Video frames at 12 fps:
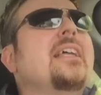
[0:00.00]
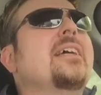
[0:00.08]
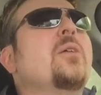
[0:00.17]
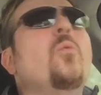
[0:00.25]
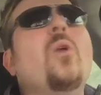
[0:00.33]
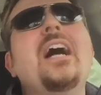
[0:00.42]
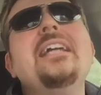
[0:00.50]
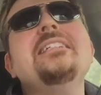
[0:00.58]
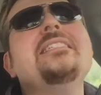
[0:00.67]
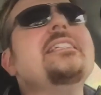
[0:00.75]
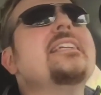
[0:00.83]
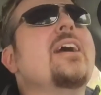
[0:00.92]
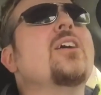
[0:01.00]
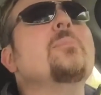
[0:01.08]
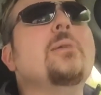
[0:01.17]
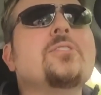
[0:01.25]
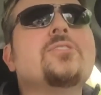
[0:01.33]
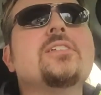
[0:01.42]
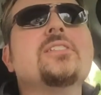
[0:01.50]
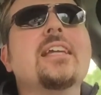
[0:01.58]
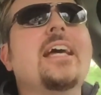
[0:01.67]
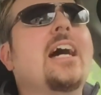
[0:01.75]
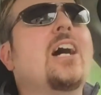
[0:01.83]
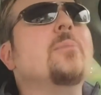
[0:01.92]
Like, why does he care about
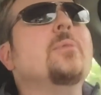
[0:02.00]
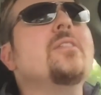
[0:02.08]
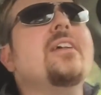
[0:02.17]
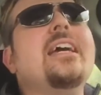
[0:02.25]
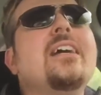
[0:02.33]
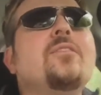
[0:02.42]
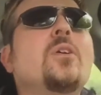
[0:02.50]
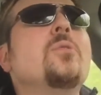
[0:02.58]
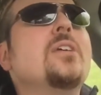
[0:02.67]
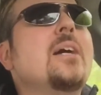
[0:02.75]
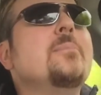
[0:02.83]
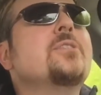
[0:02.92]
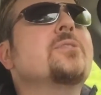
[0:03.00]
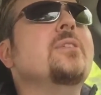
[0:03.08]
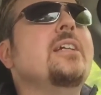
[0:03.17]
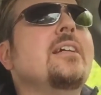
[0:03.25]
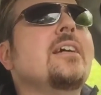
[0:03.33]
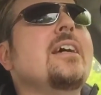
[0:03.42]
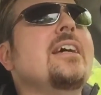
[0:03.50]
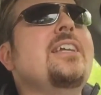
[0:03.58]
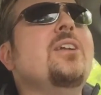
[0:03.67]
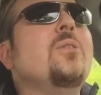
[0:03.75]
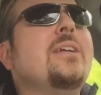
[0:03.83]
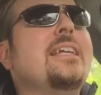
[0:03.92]
Jessica Alba? They have no chemistry. You
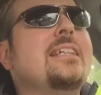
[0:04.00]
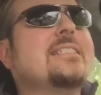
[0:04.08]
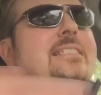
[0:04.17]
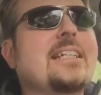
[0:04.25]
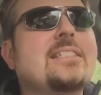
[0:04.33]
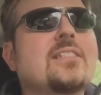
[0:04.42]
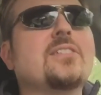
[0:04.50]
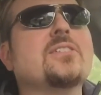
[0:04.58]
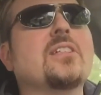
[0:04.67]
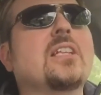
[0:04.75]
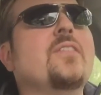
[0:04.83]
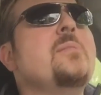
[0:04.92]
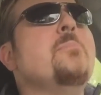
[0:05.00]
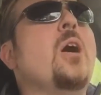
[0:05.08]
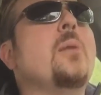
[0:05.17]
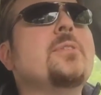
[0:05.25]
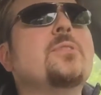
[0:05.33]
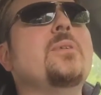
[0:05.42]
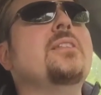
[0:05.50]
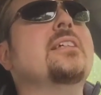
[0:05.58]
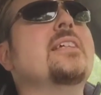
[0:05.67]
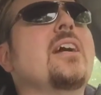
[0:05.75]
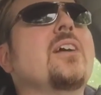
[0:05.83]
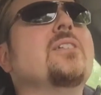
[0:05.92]
don't get a sense that there's a loving bond between the
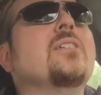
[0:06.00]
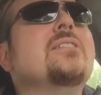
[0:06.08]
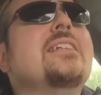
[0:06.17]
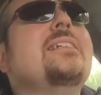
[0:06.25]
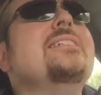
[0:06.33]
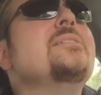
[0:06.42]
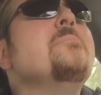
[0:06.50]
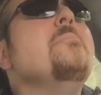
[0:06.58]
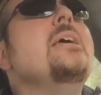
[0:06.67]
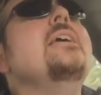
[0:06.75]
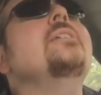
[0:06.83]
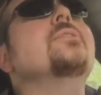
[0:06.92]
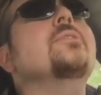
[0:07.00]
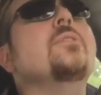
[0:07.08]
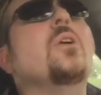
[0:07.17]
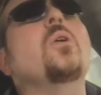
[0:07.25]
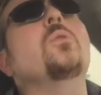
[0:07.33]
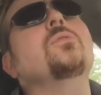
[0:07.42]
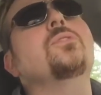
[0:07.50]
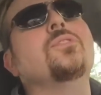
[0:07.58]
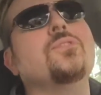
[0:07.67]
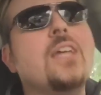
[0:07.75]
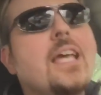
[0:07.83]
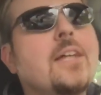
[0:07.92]
characters. It just makes no
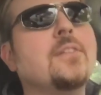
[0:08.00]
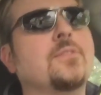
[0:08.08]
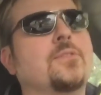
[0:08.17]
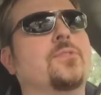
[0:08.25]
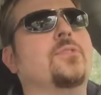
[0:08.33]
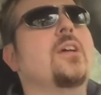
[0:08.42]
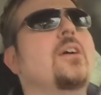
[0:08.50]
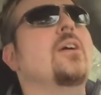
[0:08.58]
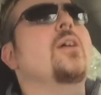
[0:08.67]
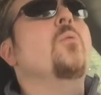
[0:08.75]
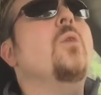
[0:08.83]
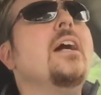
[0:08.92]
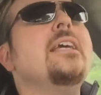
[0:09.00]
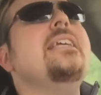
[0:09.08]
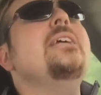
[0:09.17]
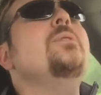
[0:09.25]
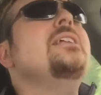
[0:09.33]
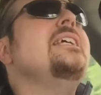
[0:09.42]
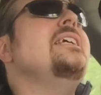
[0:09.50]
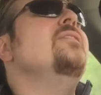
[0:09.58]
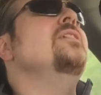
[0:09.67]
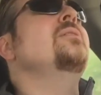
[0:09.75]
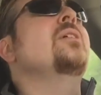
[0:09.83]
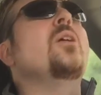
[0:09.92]
sense why he would
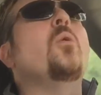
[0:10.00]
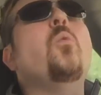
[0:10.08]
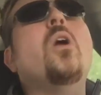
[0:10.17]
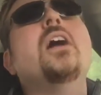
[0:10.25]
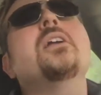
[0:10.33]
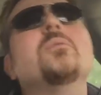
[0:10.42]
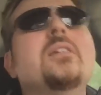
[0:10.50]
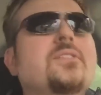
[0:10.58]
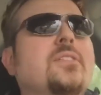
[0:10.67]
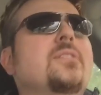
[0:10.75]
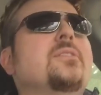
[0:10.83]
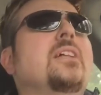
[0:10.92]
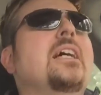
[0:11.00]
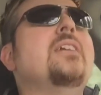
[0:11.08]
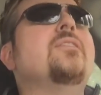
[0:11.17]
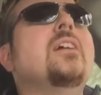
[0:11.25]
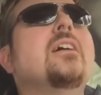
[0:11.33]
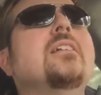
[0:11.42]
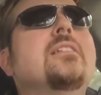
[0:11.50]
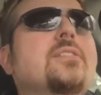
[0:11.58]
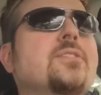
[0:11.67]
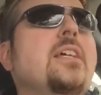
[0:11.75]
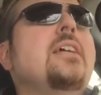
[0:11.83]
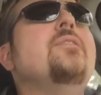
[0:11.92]
even want to risk his life to
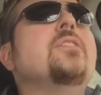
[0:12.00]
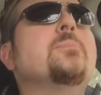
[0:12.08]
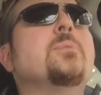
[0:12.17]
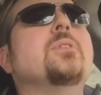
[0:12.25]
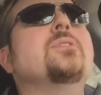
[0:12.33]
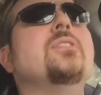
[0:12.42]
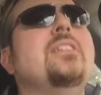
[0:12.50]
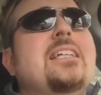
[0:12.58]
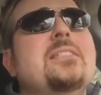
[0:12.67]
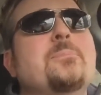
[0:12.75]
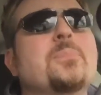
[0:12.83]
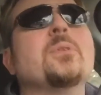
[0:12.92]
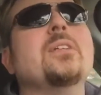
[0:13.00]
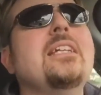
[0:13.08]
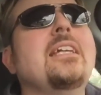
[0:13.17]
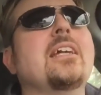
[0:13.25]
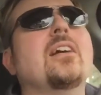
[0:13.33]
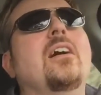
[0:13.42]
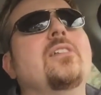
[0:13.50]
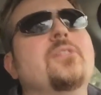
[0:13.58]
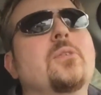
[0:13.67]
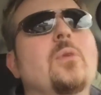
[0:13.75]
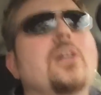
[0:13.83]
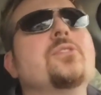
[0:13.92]
save this person that's pretty
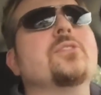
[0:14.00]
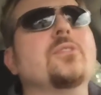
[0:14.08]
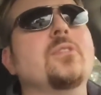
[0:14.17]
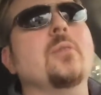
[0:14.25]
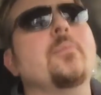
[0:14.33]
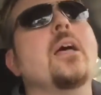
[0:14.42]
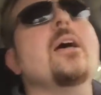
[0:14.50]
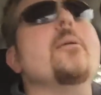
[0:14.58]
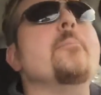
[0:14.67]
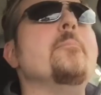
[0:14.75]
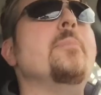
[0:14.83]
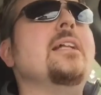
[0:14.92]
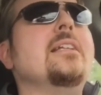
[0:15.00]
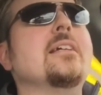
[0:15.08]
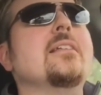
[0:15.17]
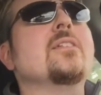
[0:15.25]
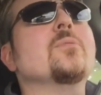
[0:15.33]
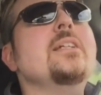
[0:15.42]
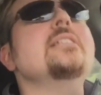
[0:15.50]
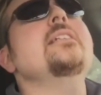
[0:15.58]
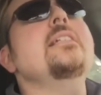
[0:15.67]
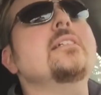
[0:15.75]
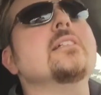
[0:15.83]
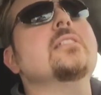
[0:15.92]
inconsequential to him. But the reason
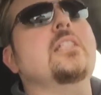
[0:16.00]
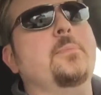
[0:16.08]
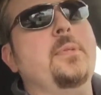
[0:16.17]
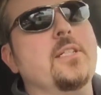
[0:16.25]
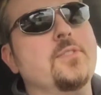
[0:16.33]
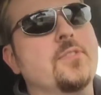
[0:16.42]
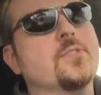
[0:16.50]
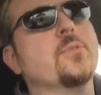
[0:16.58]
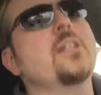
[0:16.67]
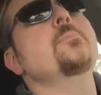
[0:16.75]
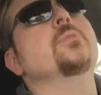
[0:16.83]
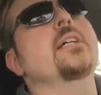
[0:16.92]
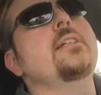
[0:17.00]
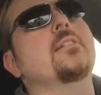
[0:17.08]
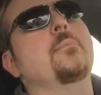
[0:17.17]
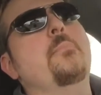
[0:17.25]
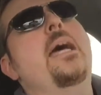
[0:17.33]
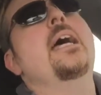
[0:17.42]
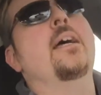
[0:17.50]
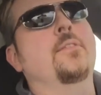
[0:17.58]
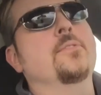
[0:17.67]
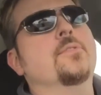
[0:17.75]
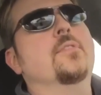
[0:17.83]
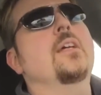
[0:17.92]
he does it is because the screenplay
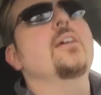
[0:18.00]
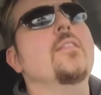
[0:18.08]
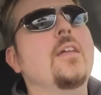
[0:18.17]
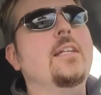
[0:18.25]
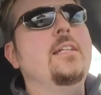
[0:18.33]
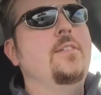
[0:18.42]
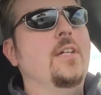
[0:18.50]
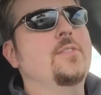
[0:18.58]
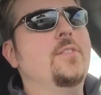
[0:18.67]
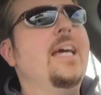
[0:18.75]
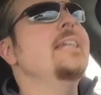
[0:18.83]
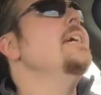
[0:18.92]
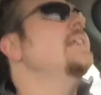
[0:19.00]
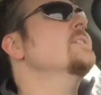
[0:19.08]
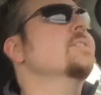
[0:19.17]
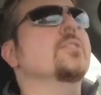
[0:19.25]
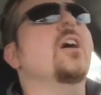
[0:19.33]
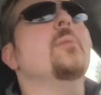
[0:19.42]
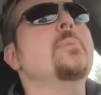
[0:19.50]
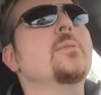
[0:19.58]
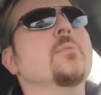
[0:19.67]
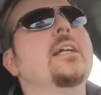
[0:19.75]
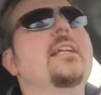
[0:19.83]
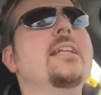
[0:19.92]
demands that he does it, and that's sloppy
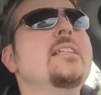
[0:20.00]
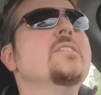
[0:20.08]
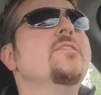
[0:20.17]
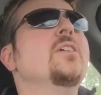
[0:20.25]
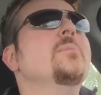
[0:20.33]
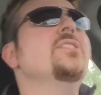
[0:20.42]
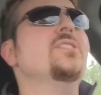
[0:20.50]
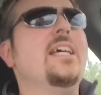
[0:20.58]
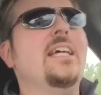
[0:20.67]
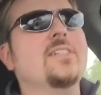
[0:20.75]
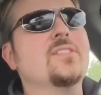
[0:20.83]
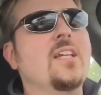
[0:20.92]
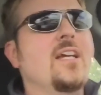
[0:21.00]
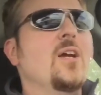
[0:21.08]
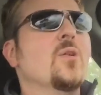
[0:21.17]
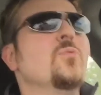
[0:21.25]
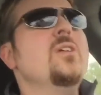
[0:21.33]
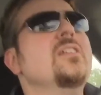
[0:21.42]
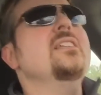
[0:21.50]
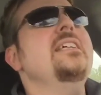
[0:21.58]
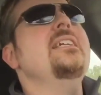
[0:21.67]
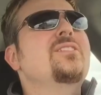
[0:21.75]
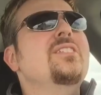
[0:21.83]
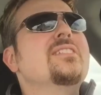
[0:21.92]
writing. And this film just has
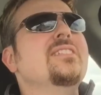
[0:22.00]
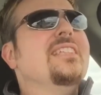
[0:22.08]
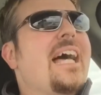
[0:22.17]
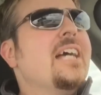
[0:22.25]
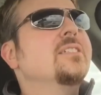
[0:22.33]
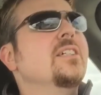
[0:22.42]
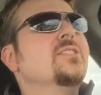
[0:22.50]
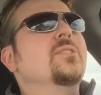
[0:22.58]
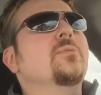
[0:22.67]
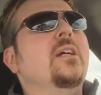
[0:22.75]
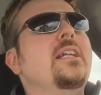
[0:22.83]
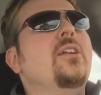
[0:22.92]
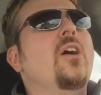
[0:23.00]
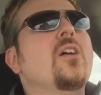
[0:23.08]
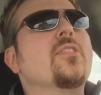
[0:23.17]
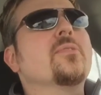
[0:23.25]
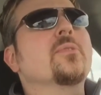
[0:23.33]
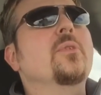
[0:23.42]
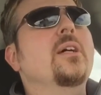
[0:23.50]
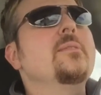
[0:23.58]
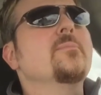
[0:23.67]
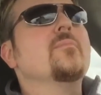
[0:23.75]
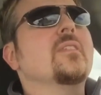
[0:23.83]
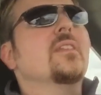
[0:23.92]
really just lackluster writing all through it.
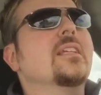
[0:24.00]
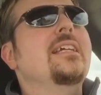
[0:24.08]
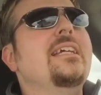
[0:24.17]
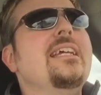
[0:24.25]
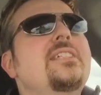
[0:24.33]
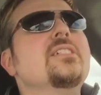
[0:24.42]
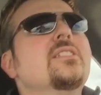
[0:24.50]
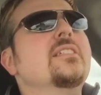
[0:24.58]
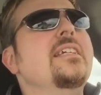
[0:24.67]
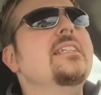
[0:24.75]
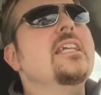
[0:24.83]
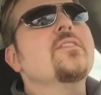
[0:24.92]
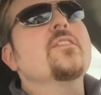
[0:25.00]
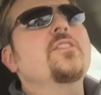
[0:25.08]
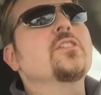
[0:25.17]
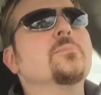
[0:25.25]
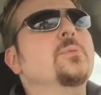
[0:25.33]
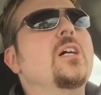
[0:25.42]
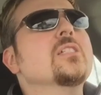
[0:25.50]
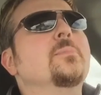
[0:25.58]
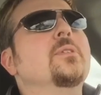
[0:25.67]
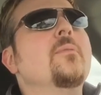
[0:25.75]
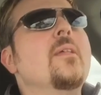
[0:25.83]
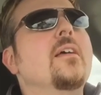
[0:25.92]
It never feels
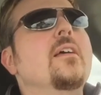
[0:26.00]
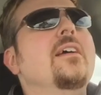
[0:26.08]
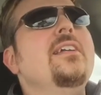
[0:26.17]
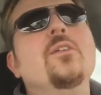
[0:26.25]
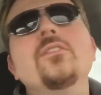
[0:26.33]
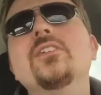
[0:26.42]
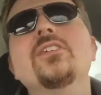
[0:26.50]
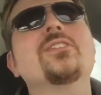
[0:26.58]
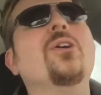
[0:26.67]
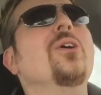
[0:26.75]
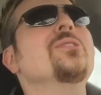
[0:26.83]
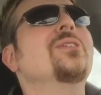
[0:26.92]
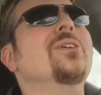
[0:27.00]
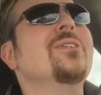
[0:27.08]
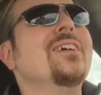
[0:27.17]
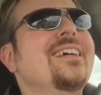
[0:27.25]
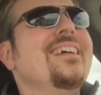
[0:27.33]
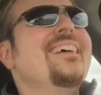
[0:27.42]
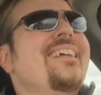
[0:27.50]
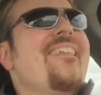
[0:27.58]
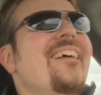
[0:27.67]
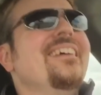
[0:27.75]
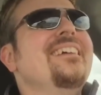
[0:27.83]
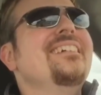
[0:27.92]
plausible. You know, there's also
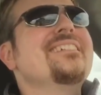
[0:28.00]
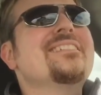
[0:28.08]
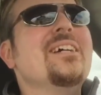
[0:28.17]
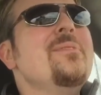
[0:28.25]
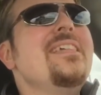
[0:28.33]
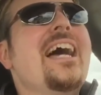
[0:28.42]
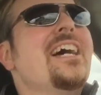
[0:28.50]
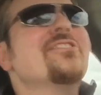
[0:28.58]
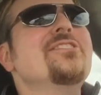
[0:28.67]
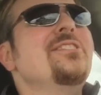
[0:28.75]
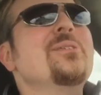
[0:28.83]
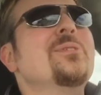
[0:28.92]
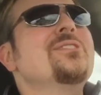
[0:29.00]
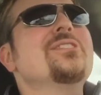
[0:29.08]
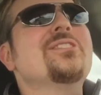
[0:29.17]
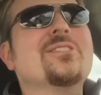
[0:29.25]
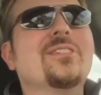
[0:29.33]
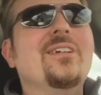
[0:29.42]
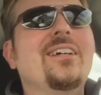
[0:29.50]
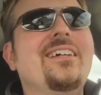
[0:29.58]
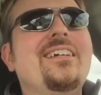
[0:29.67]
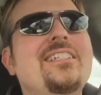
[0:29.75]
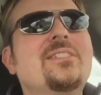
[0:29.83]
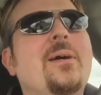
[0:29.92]
some of the action sequences
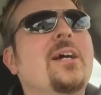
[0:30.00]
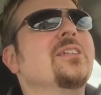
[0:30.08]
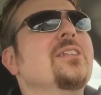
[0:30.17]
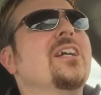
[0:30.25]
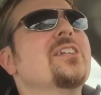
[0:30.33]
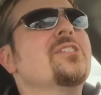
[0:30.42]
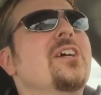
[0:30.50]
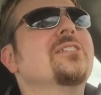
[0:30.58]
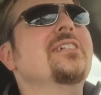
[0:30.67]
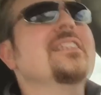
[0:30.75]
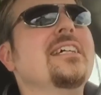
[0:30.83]
inspired a lot of chuckling.